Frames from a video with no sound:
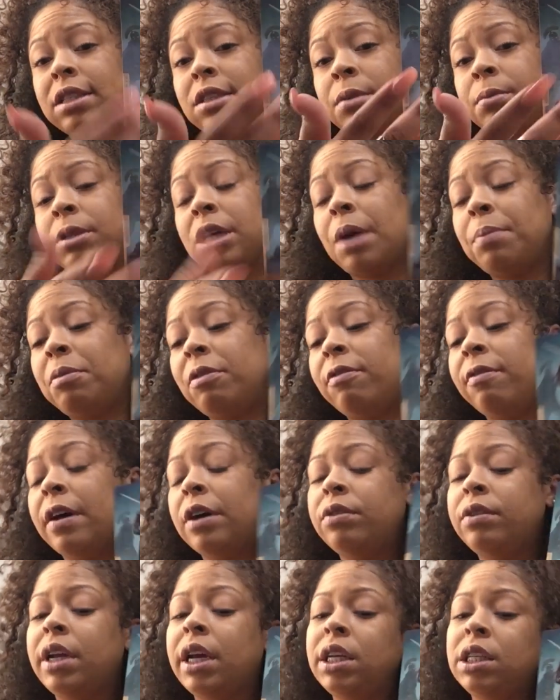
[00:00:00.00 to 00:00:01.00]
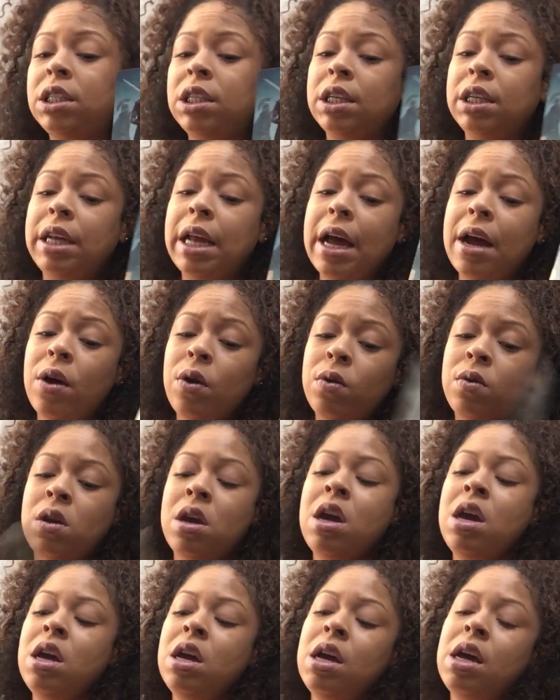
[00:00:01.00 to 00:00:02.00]
some type of foundation down
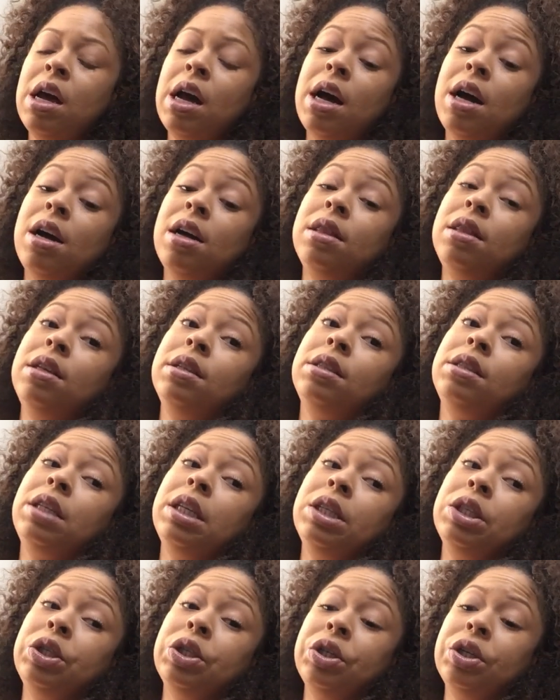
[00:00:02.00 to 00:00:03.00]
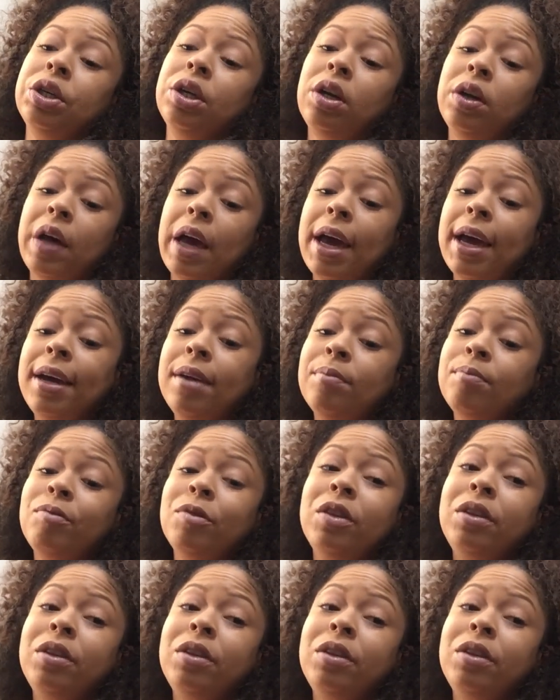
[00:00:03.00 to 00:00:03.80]
the center. Okay.